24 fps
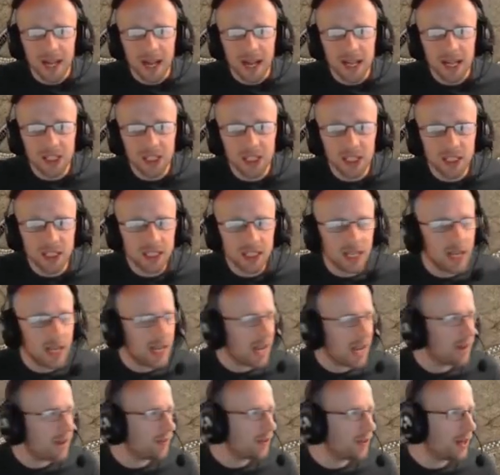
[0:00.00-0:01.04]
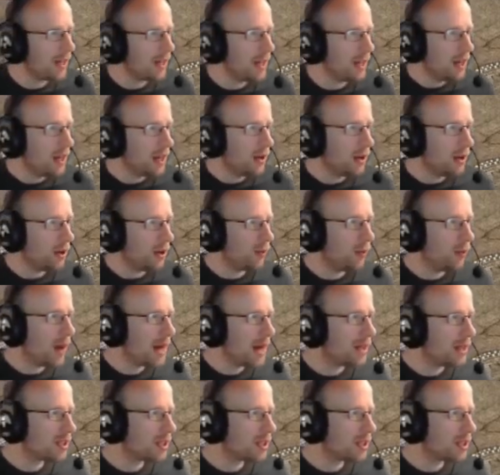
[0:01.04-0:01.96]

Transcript: As you can see, our cavalry went